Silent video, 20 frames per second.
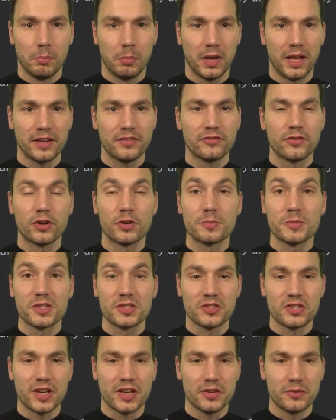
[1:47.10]
platform, so
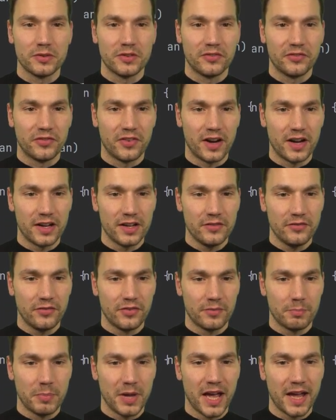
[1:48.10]
JUnit
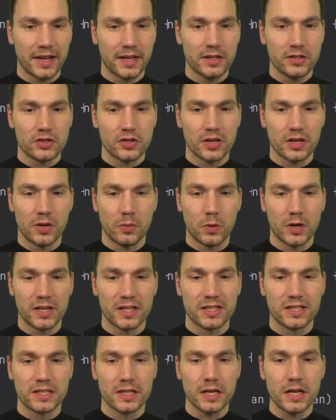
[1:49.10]
5 package. What
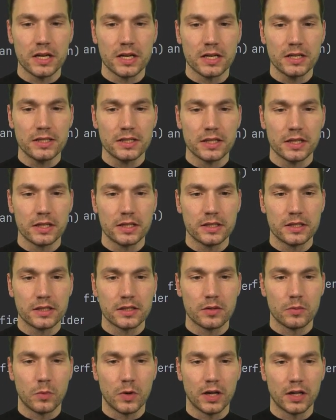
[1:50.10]
it does, it,
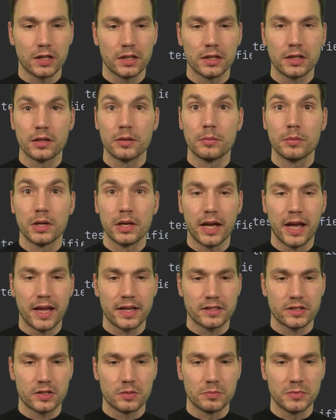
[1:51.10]
well,
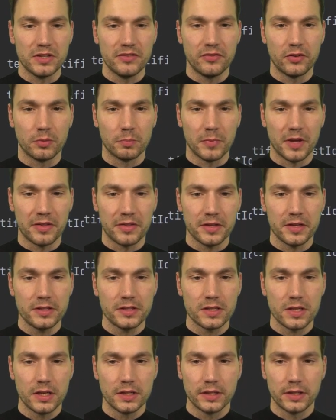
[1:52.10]
has some default
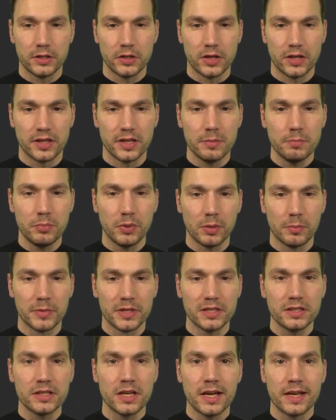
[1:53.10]
methods that you can
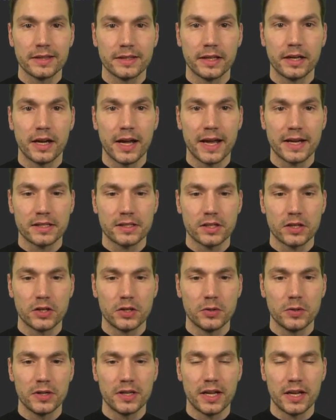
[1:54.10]
implement that are
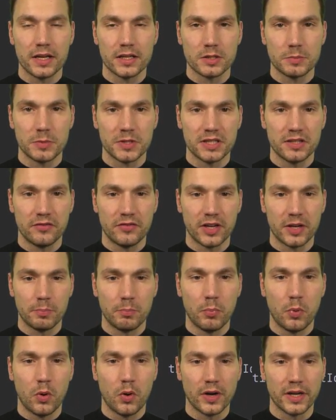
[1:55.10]
executed at a
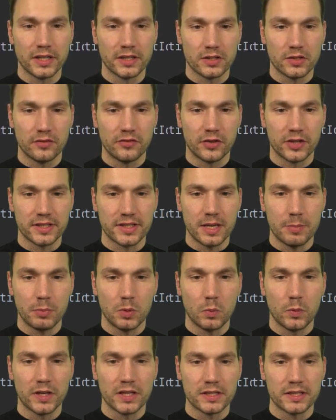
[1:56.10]
specific point. So for
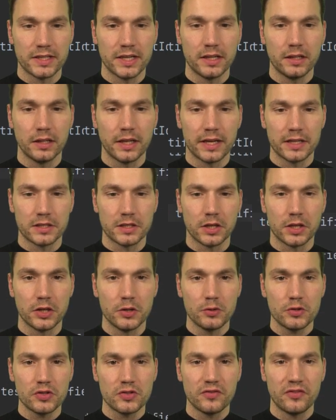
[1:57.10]
example, when a single
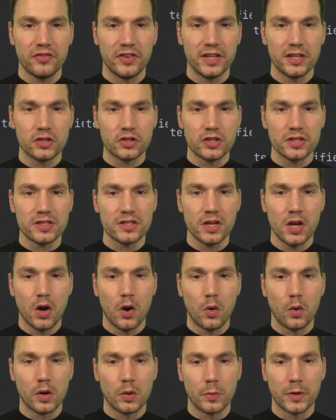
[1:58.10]
execution finishes
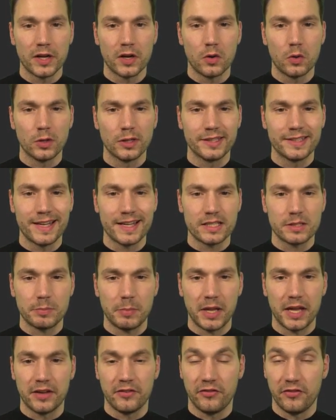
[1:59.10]
or when a whole test
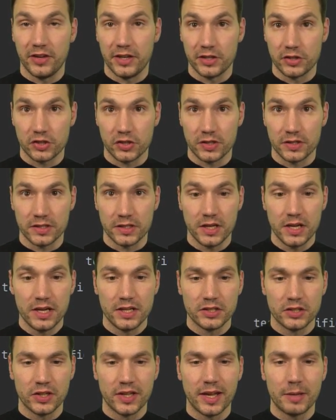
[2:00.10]
plan finishes.
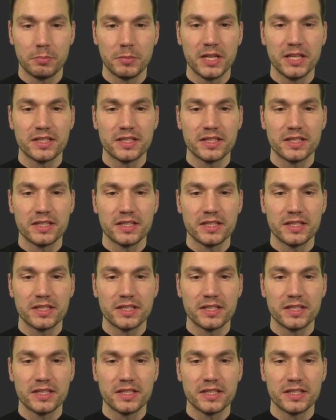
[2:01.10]
So that